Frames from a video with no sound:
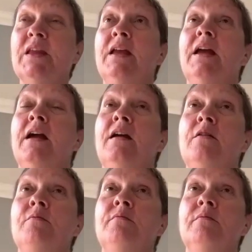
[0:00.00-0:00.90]
Mm-hmm.
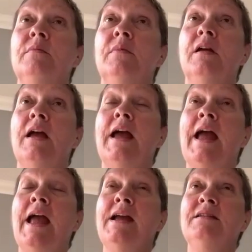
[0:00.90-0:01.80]
Um,
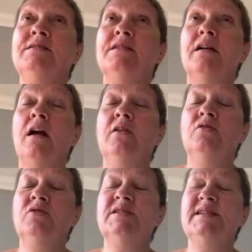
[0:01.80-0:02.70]
and I can
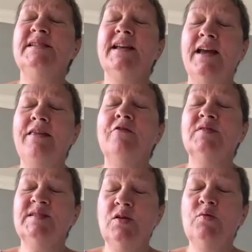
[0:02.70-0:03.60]
honestly say there are
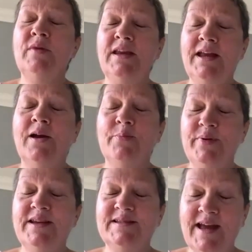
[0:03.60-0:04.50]
so many
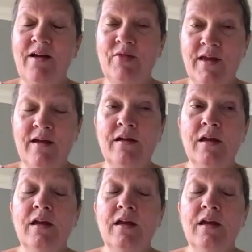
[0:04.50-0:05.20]
companies out there